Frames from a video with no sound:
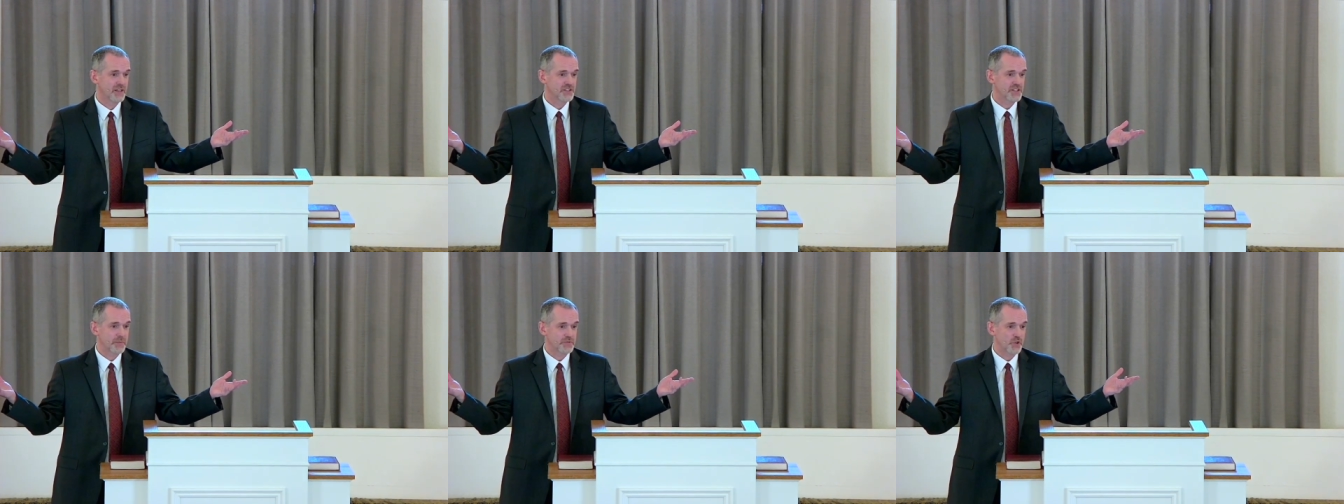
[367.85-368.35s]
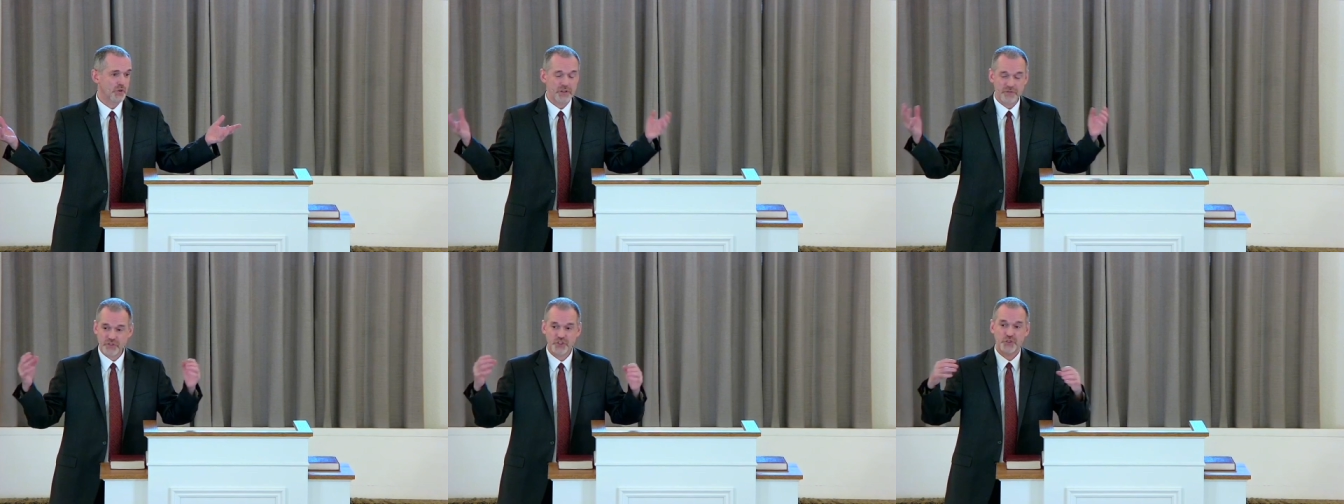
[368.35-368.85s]
some sort
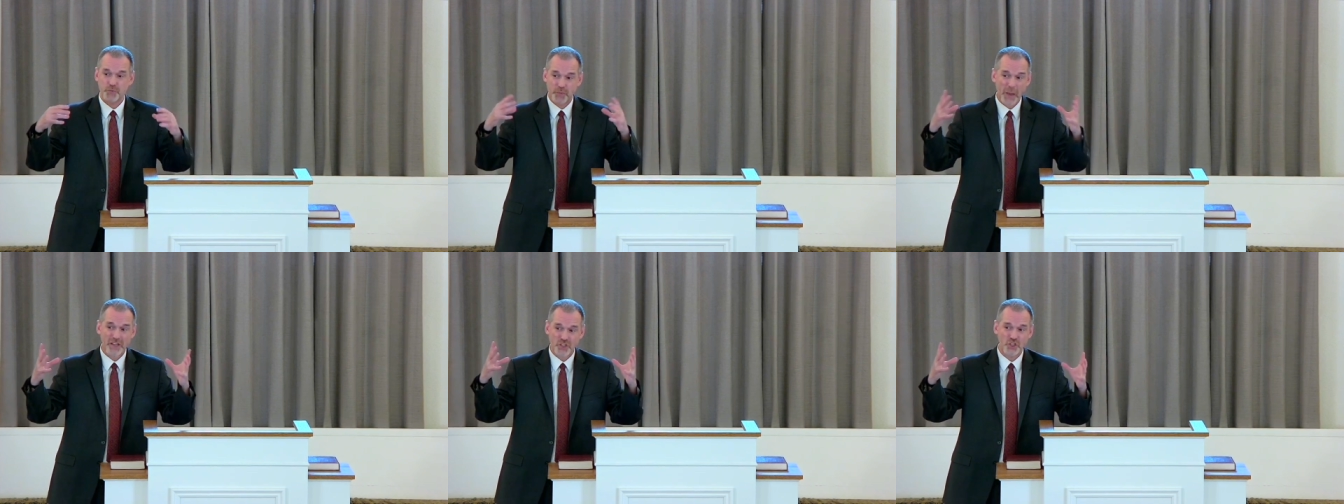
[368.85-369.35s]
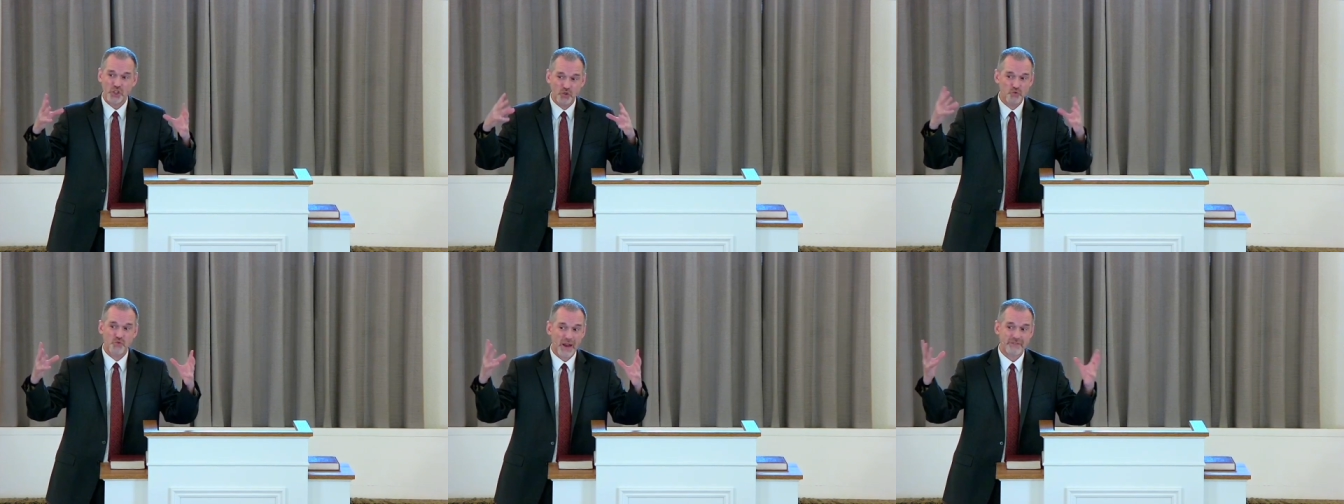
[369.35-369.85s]
of
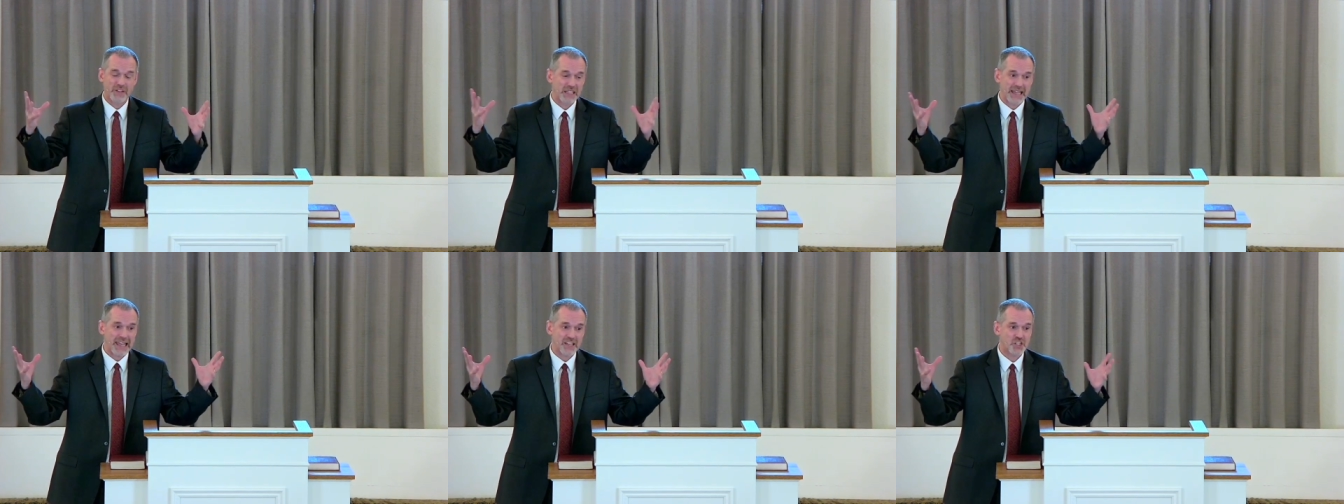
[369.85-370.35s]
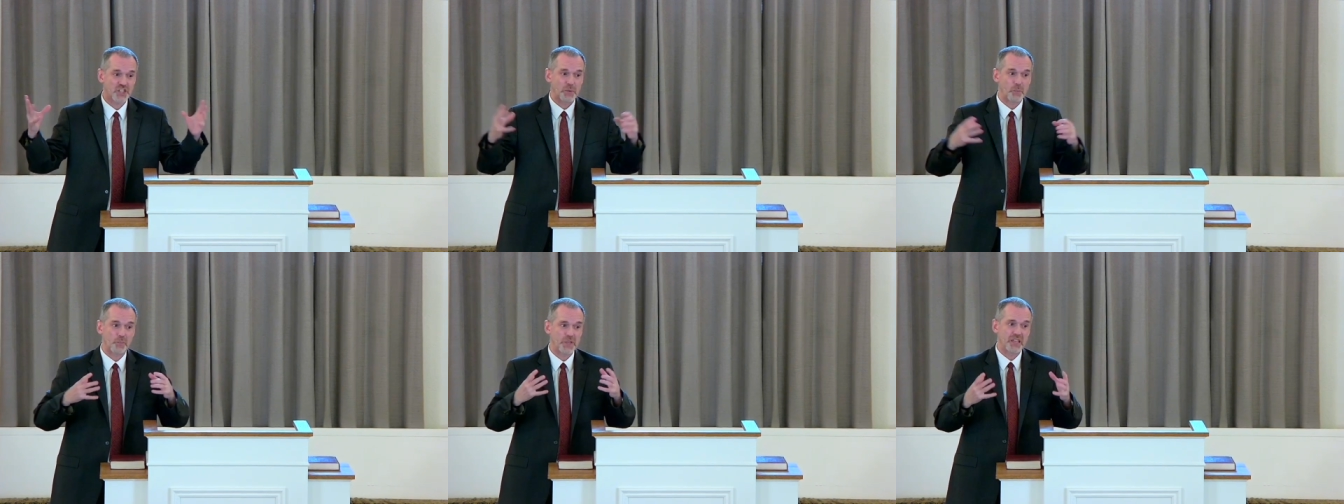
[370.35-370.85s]
special
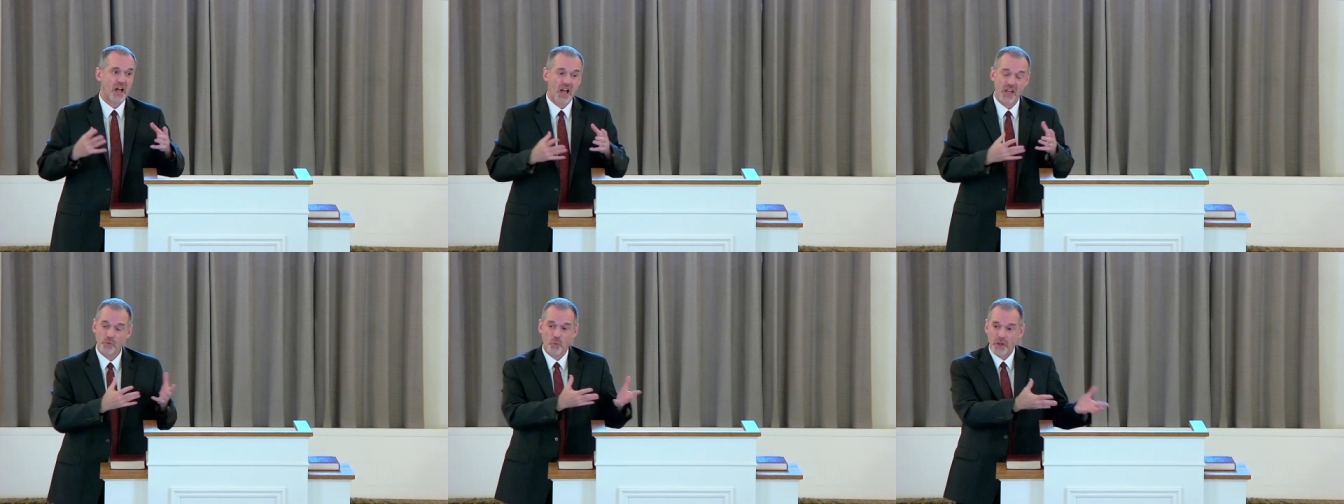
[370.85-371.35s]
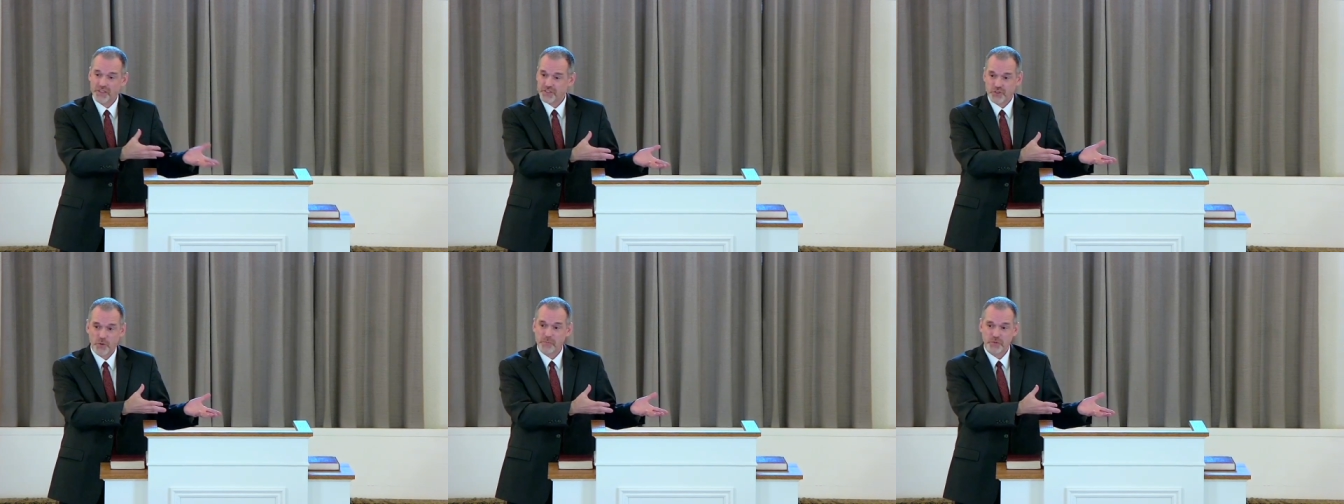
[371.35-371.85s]
revelation beyond what
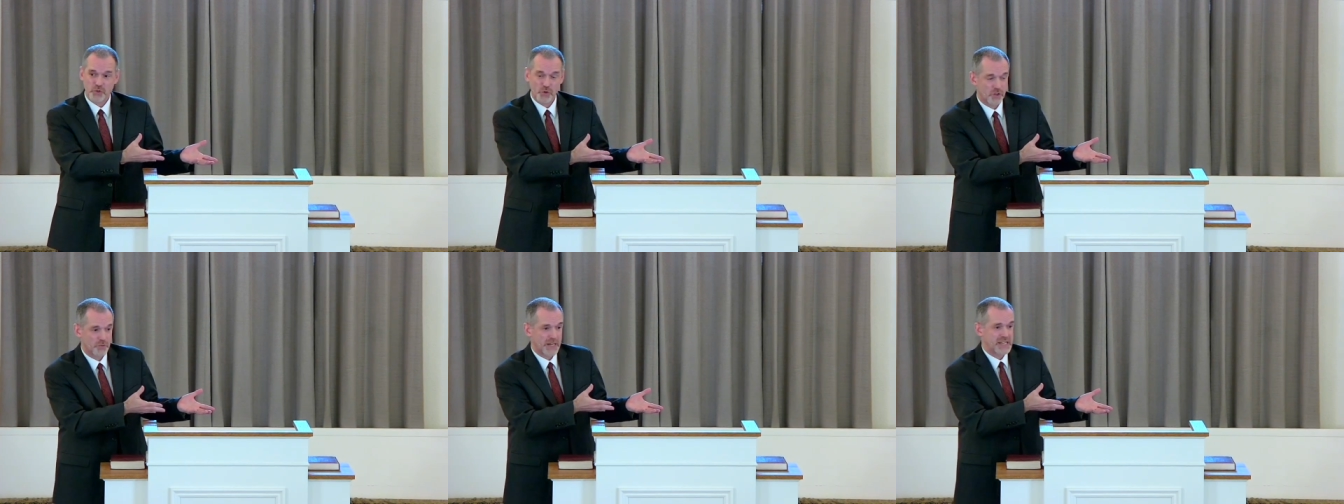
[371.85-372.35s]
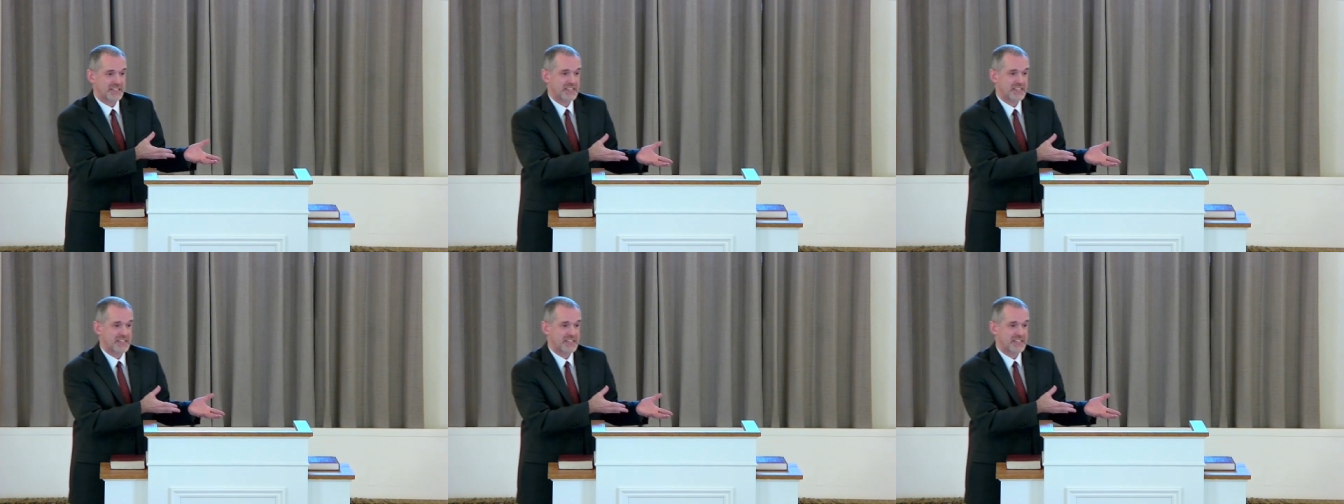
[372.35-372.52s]
Scripture already